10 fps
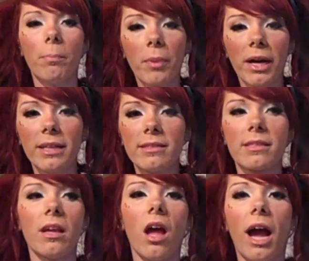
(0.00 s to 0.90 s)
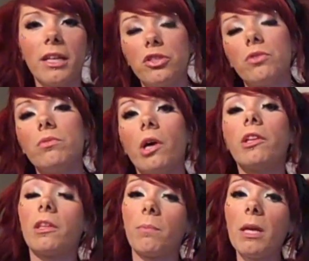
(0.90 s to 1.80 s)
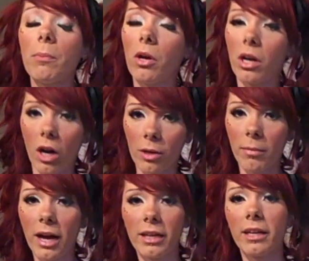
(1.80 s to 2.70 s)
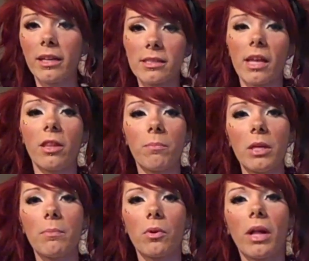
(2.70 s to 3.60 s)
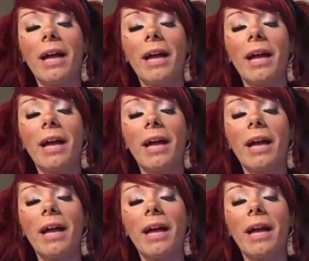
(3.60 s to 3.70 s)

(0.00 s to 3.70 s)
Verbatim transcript: But I do know that the people at Harmonix and the people